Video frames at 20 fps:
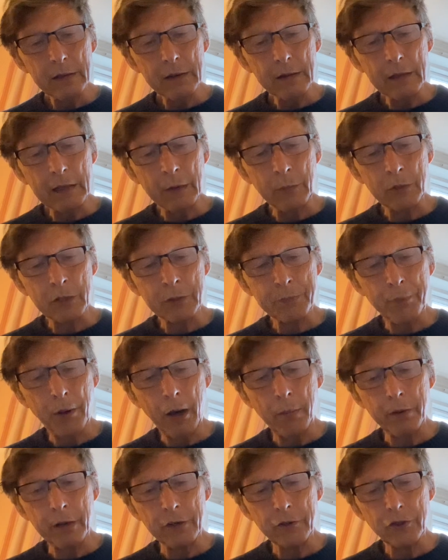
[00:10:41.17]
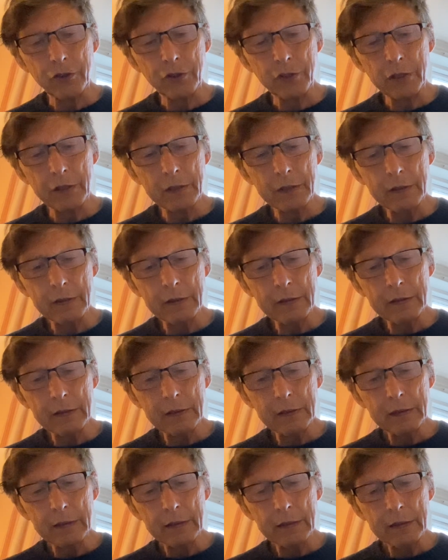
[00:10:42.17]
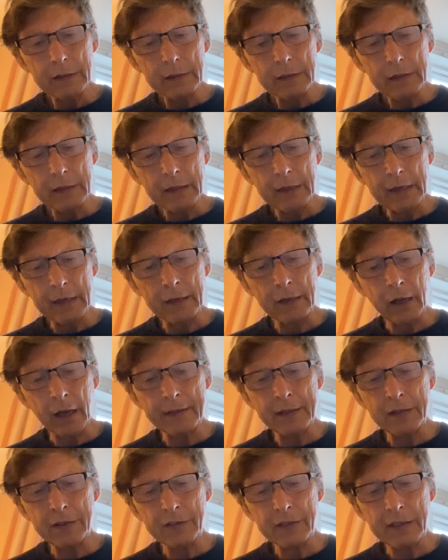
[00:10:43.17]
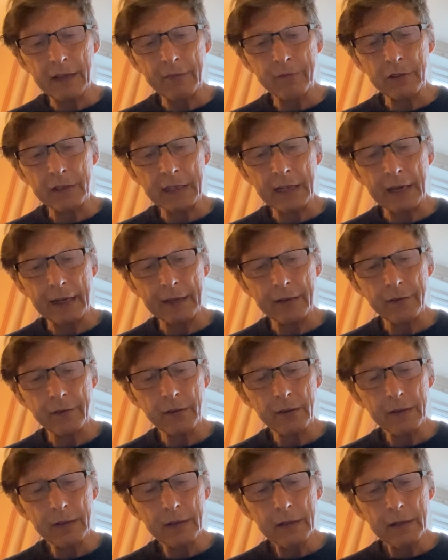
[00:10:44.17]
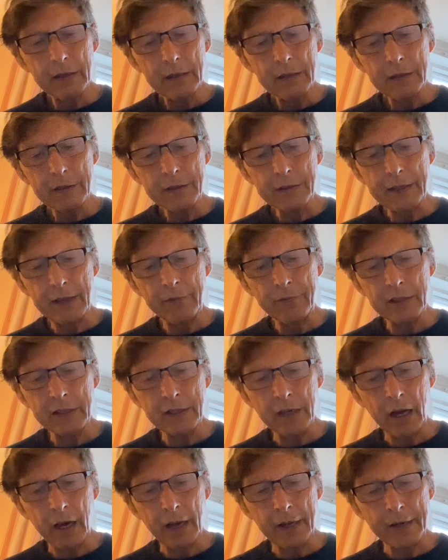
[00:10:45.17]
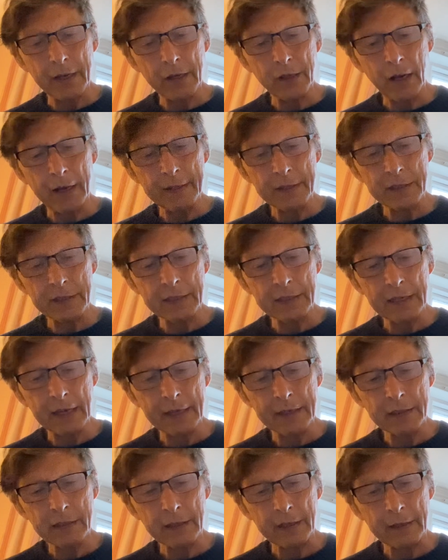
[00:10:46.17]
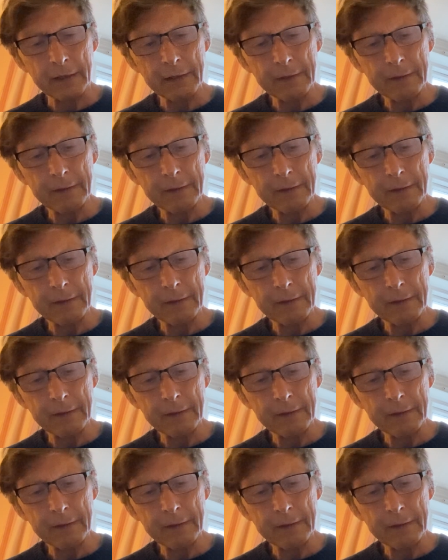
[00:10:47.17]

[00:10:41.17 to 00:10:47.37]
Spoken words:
It was published in 1978, 79 and 1980.